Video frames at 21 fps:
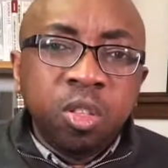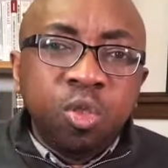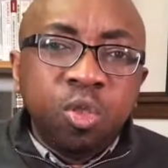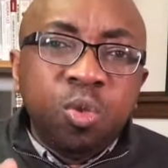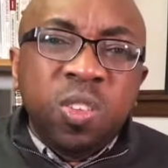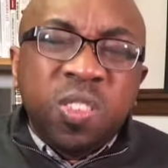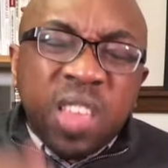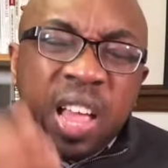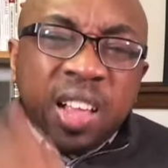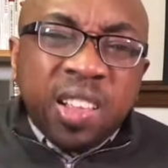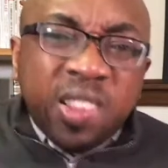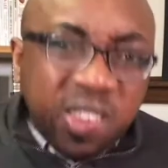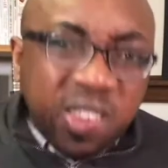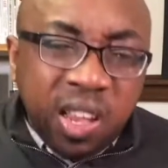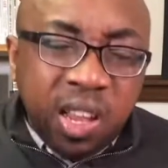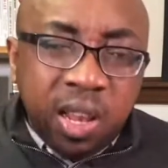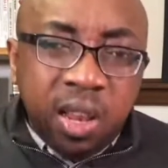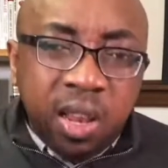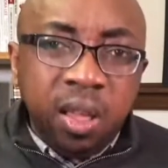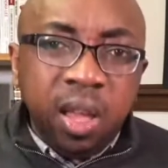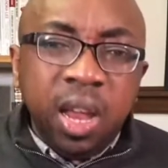to
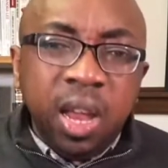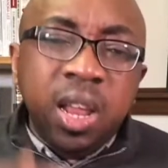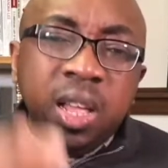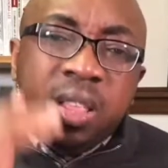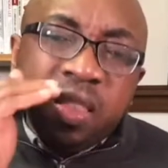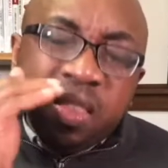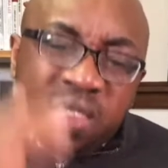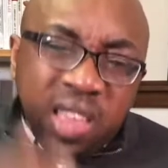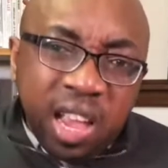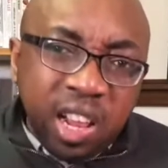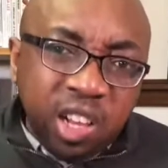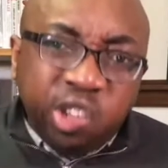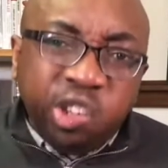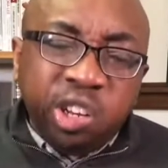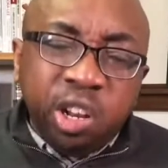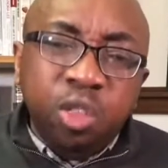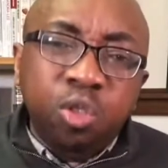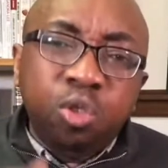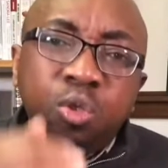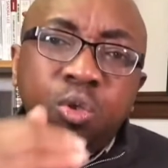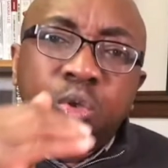succeed, an
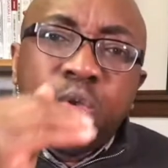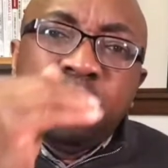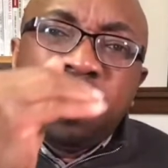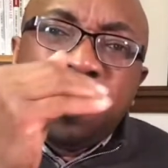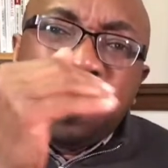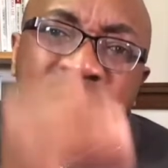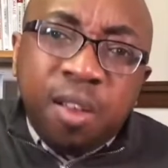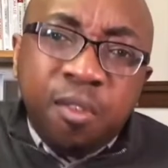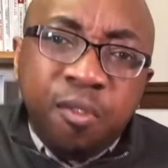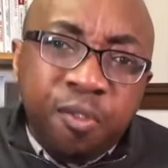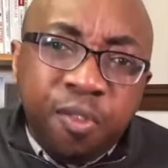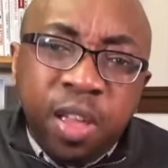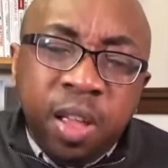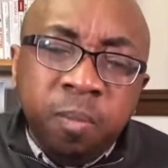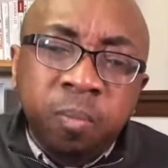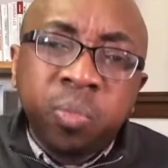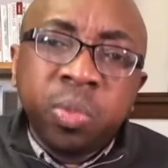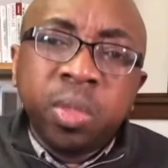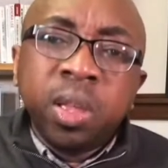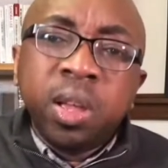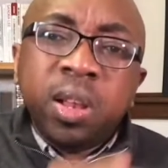intention to do something
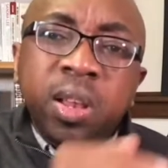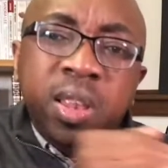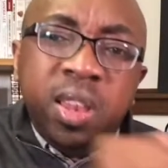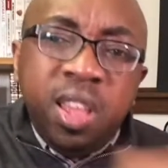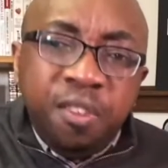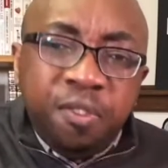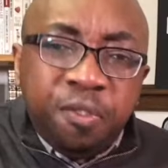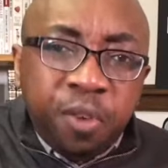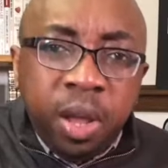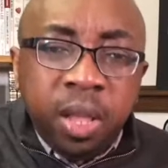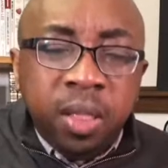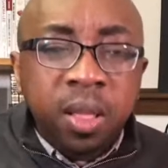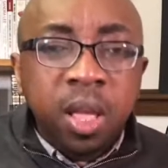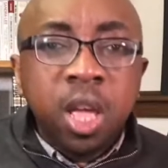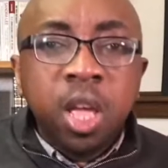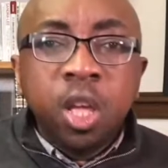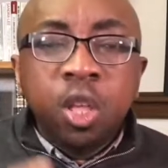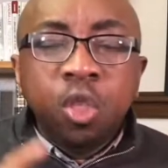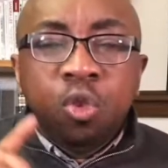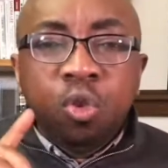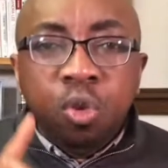different,
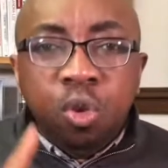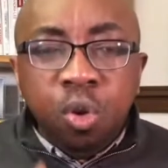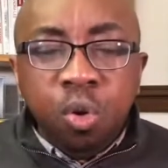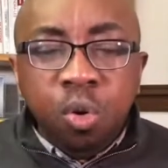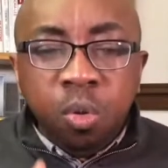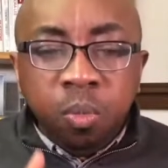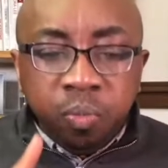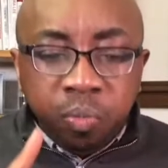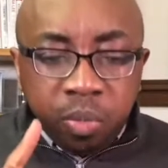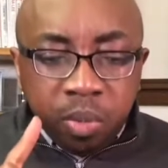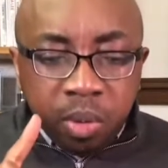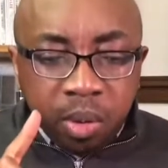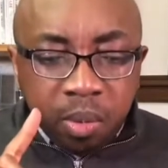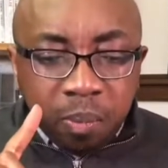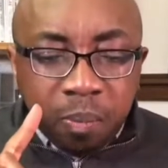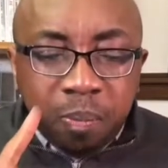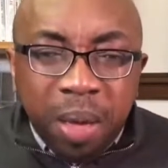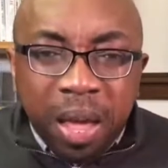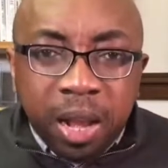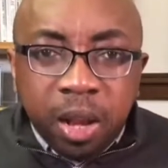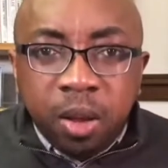to do
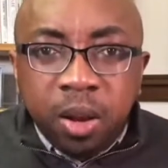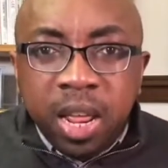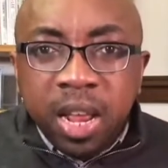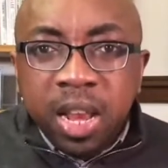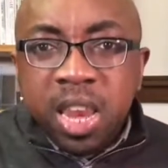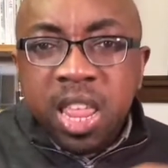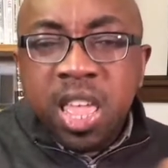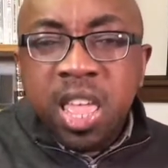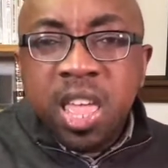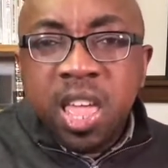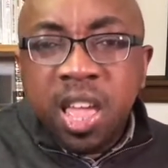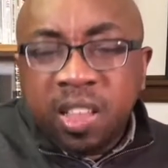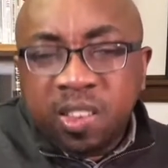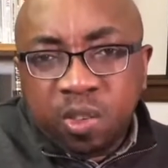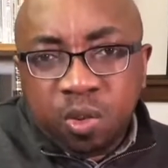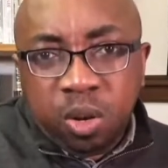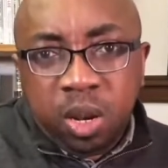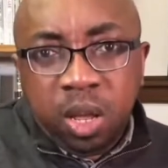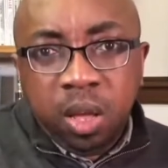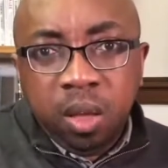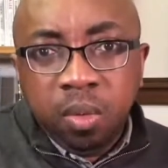better than
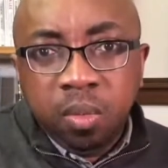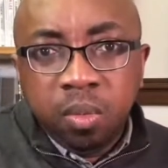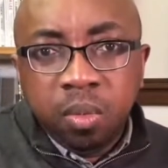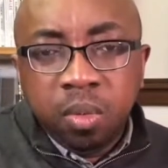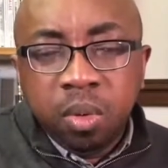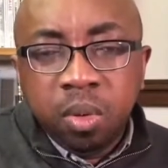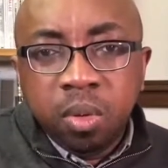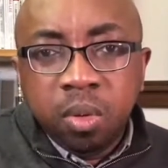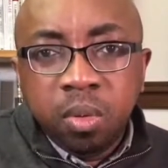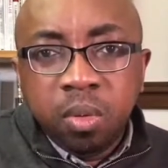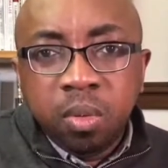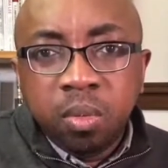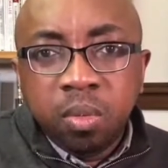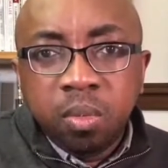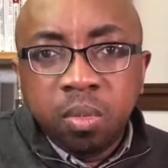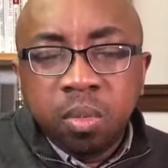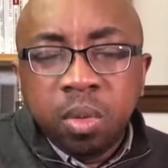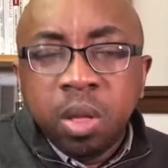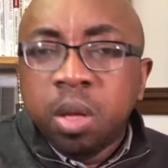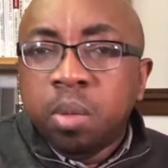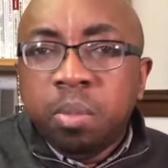yesterday.
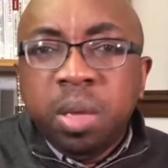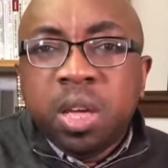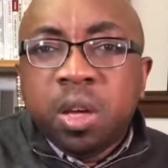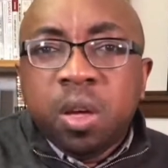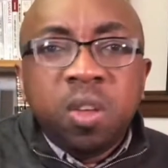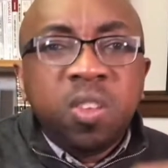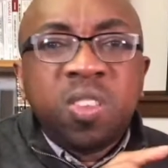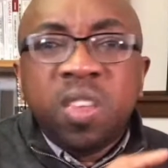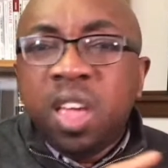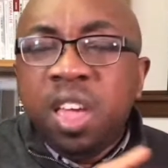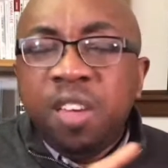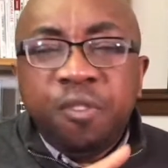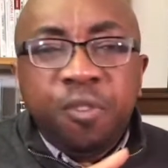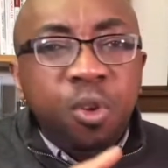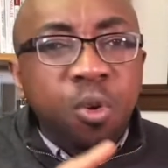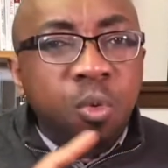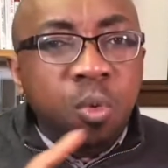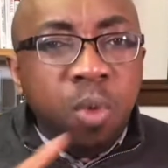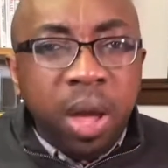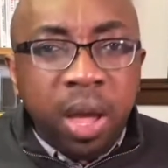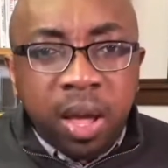Because if
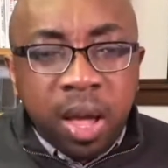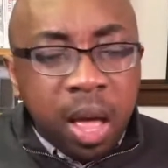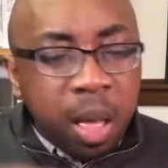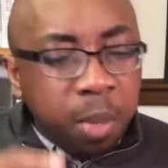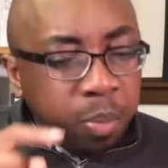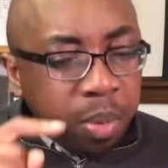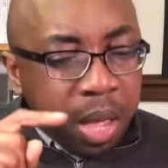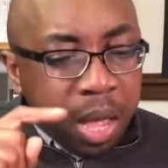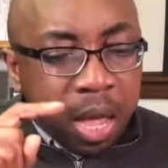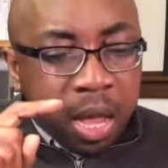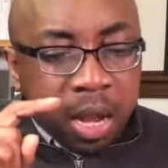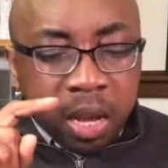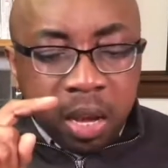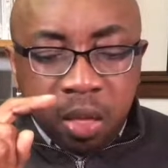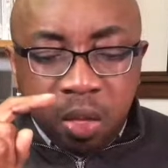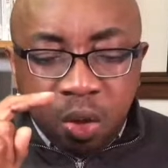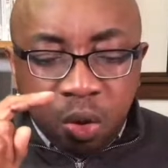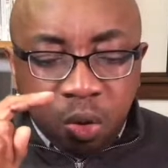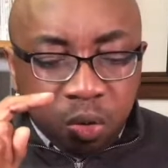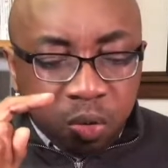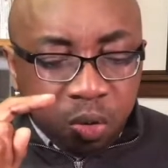you wake up and
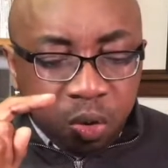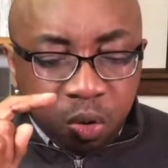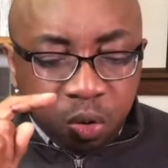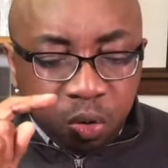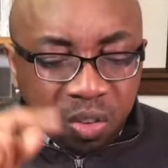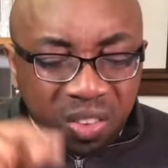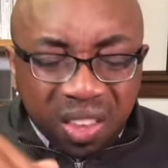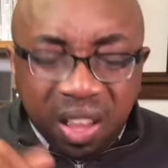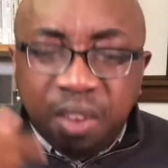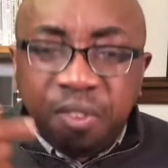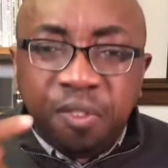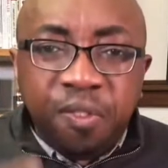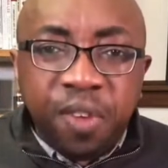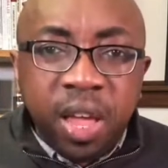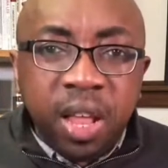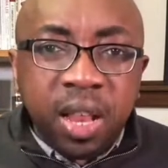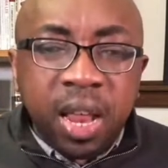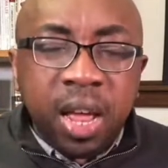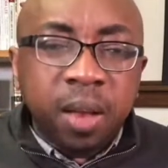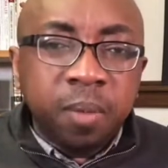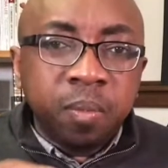you still
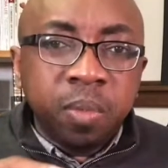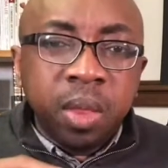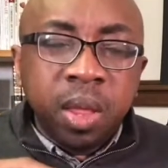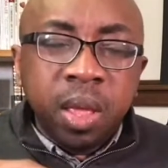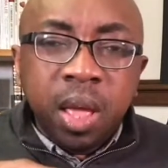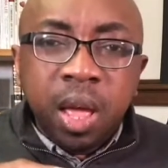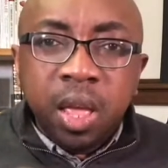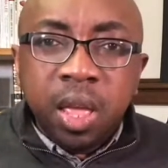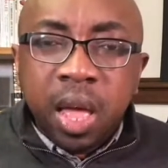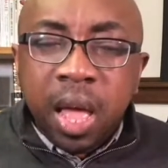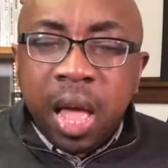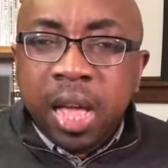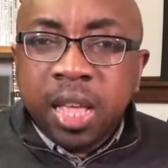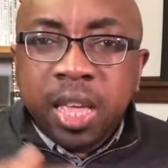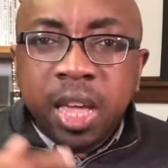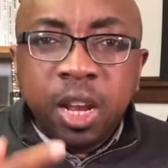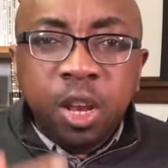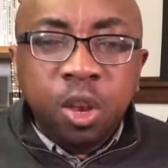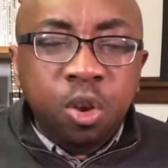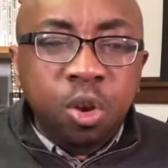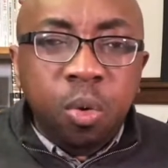think that I
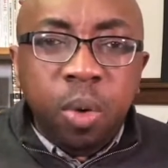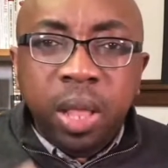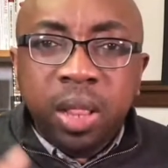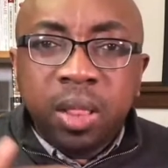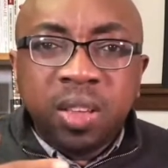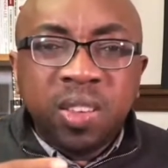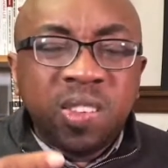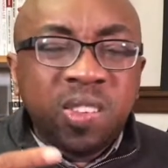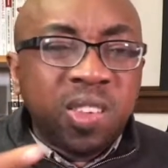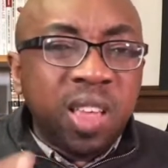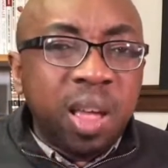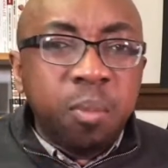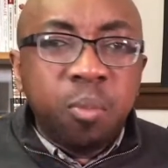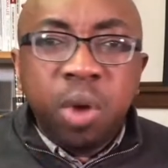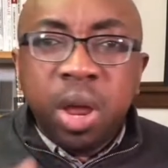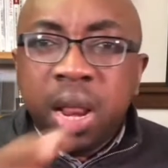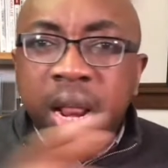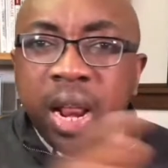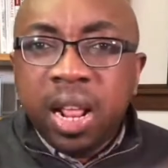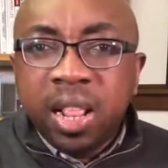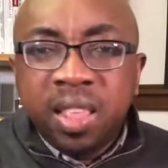can do it the same
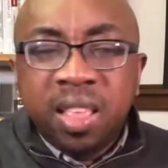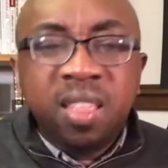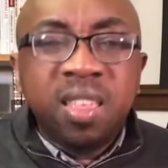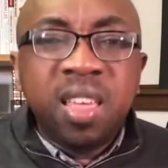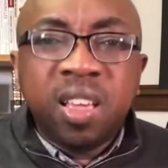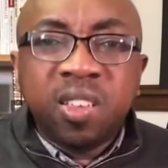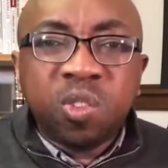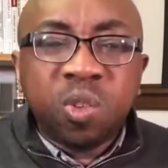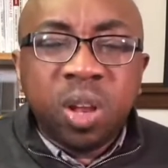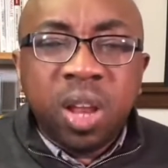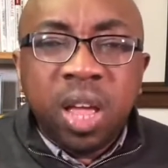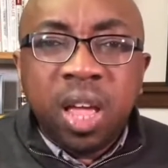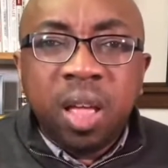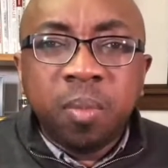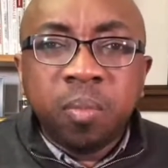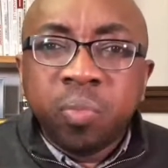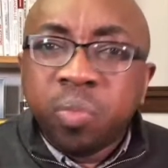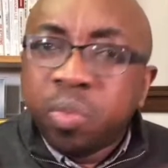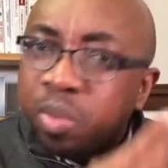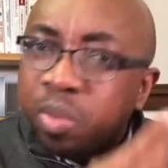way that I did yesterday,